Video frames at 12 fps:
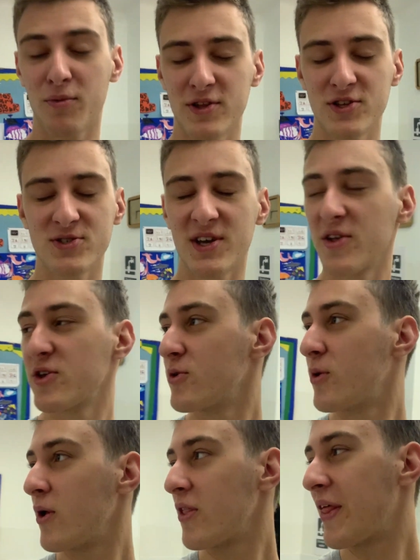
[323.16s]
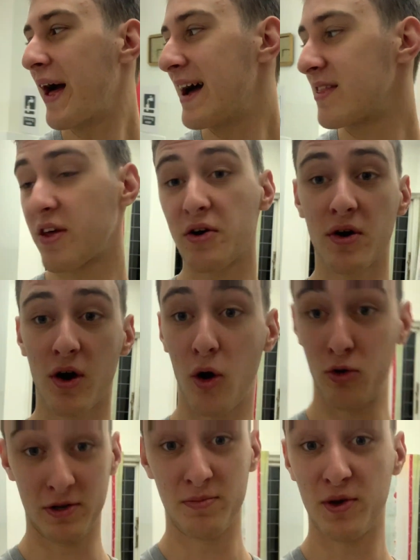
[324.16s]
wanted to tell you all that they were
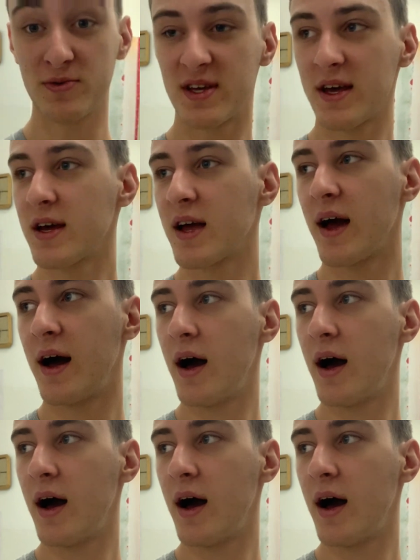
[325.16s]
all in music.